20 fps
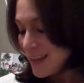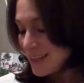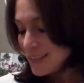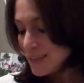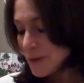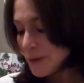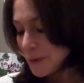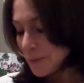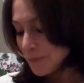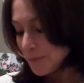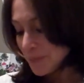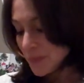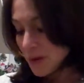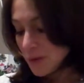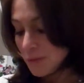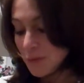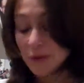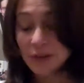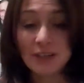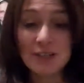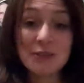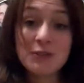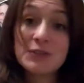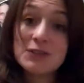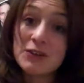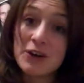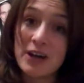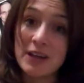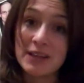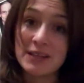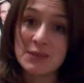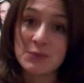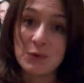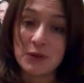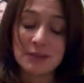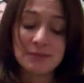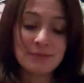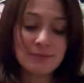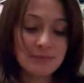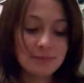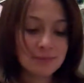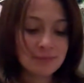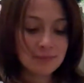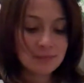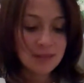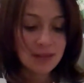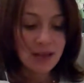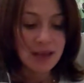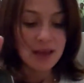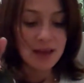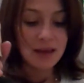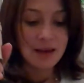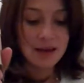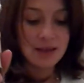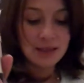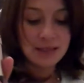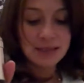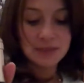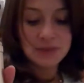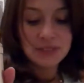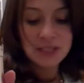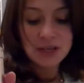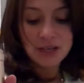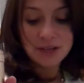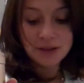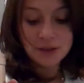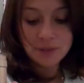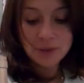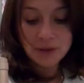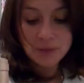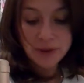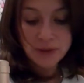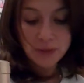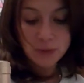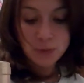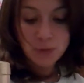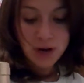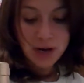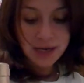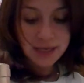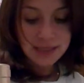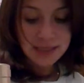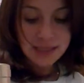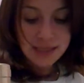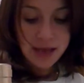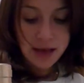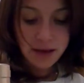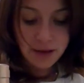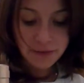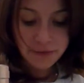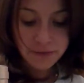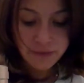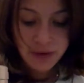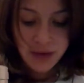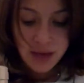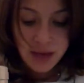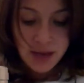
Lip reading: So, what we're going to do is try this one, and let me tell you a little bit about the wine itself.